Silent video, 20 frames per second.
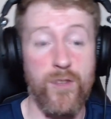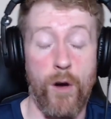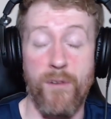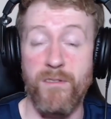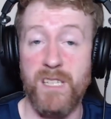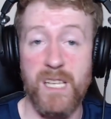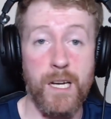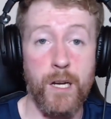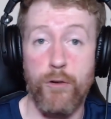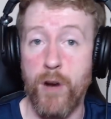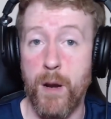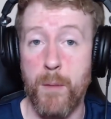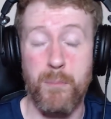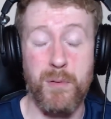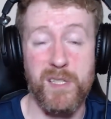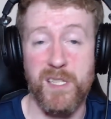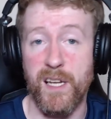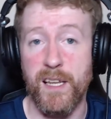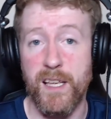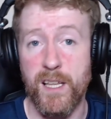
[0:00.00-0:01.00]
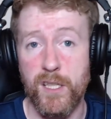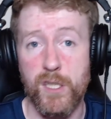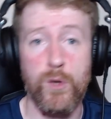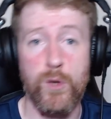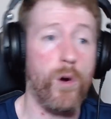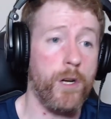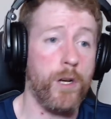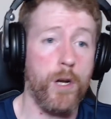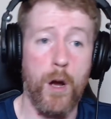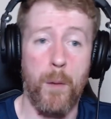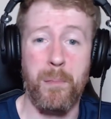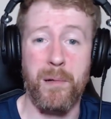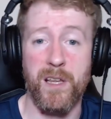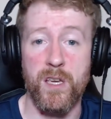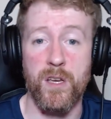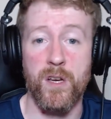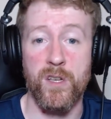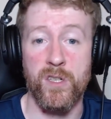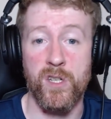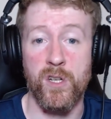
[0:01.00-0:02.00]
They obviously had a great Brazilian squad a couple
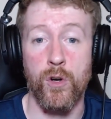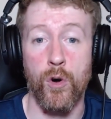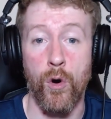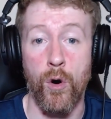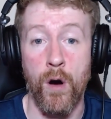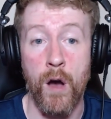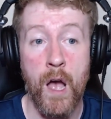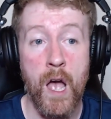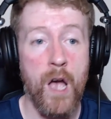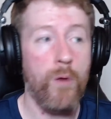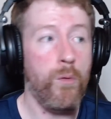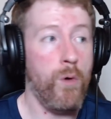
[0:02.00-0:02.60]
of years ago.